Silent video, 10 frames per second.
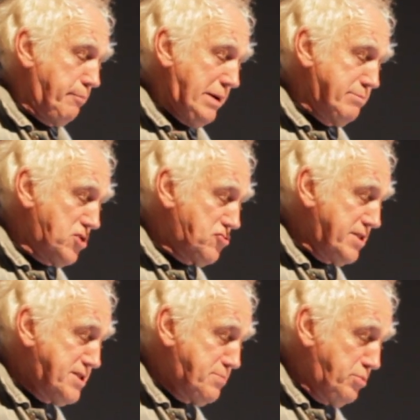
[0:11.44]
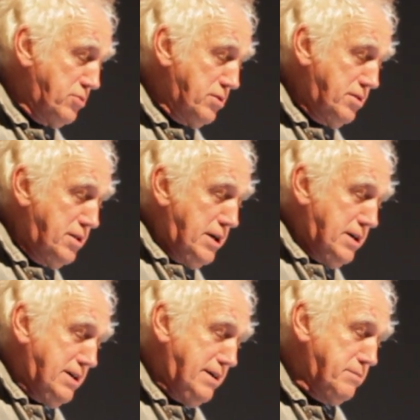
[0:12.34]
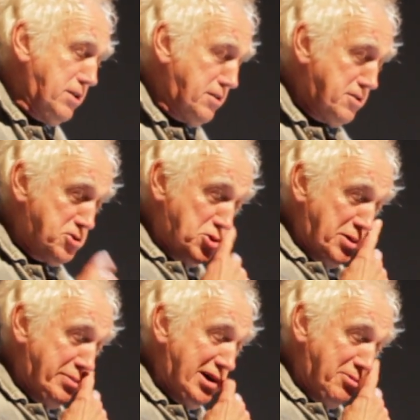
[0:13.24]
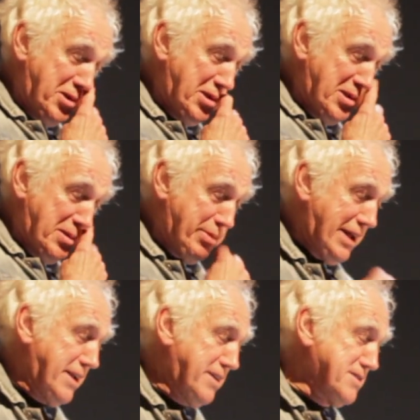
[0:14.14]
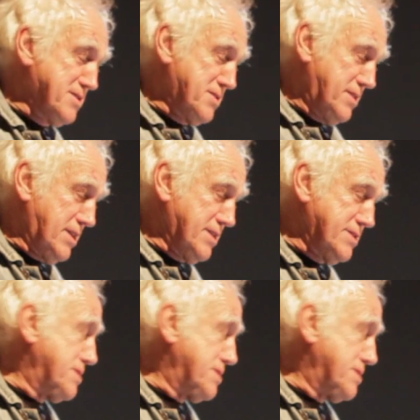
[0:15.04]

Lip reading: public transport. I'm not going to talk about whether the planet can